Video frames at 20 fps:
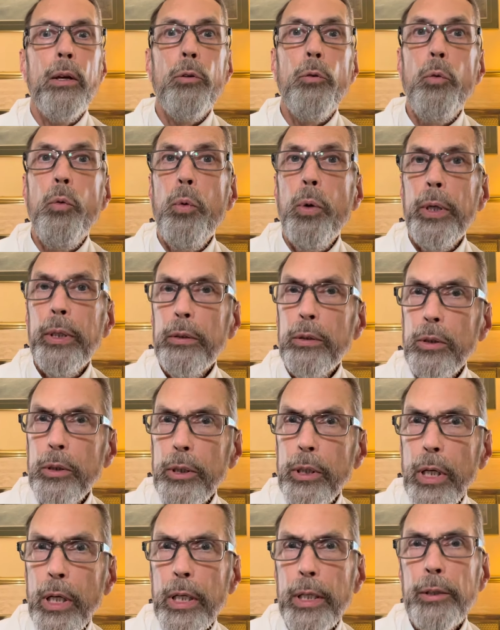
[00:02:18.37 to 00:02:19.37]
will
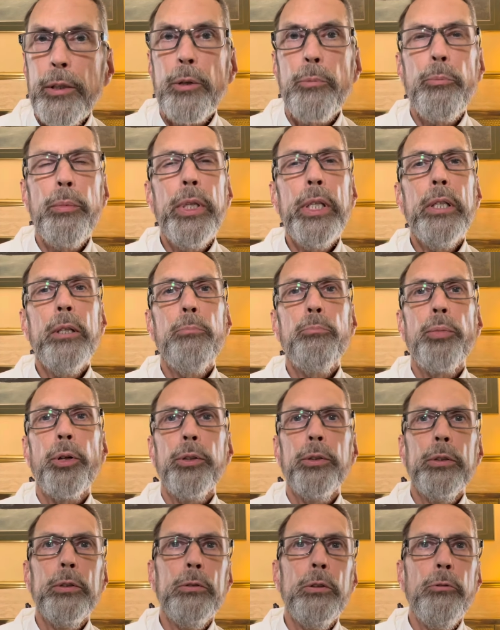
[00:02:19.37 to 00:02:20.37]
not be
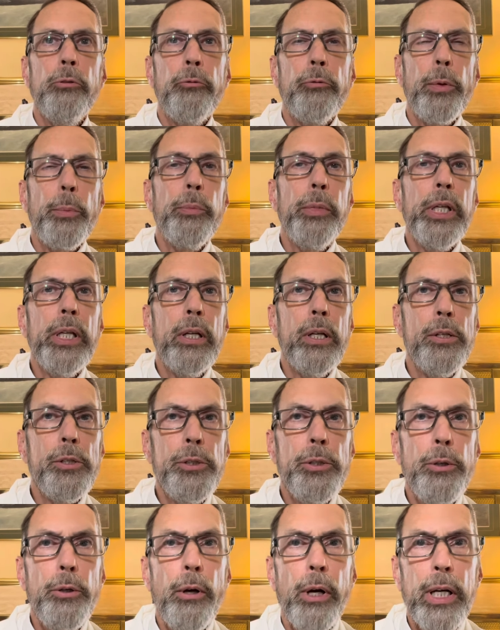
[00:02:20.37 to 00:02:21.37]
approved
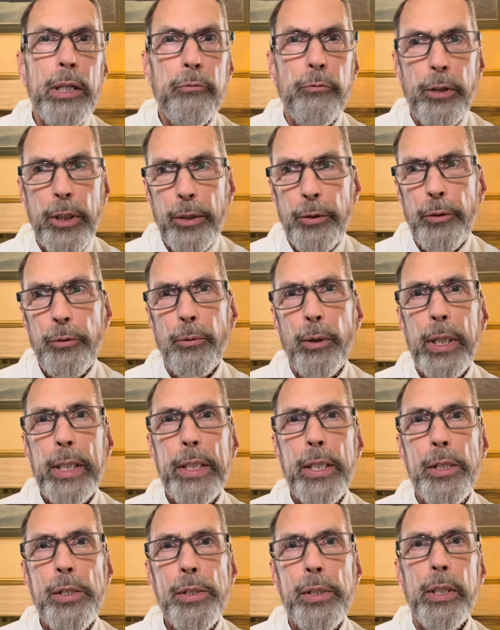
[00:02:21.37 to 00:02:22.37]
because you have
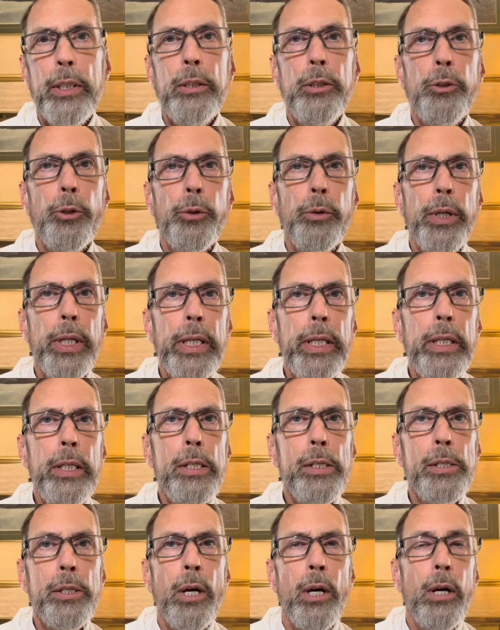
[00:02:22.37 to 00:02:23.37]
arthritis in your
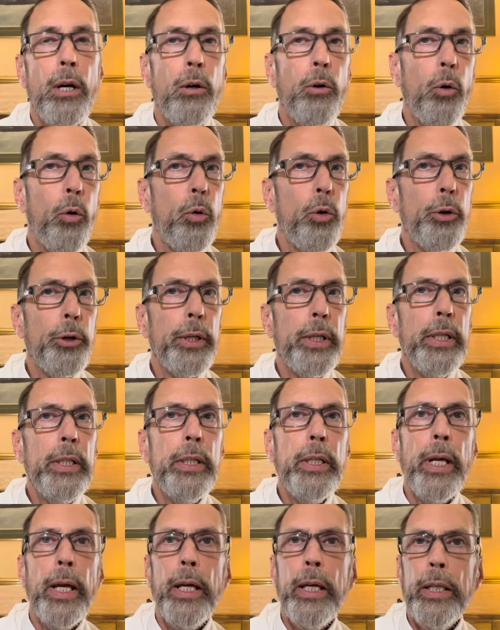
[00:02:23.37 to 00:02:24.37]
knees or
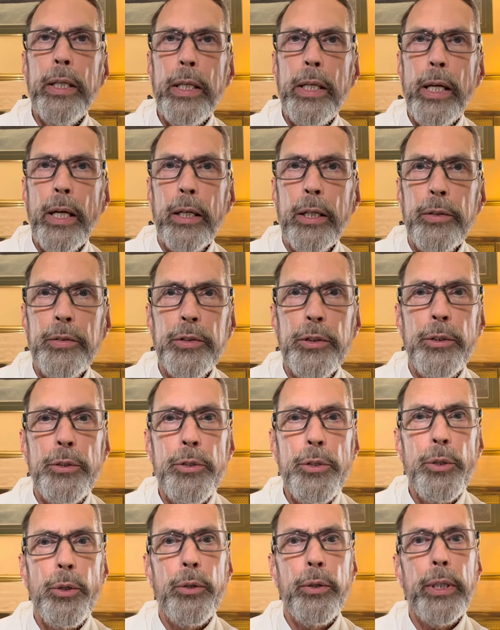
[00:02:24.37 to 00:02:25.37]
in any other
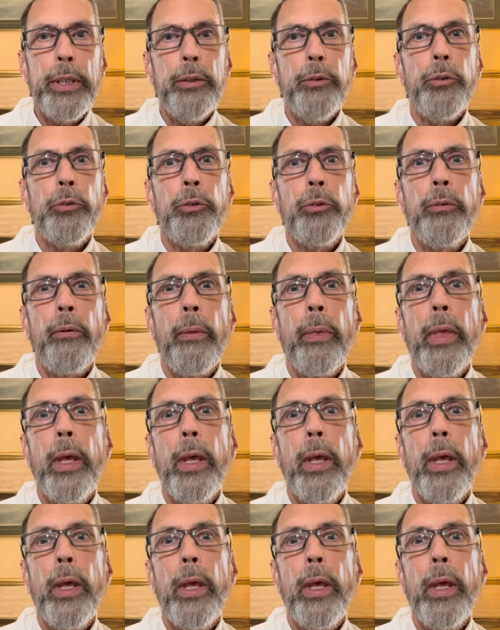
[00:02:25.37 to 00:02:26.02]
joints,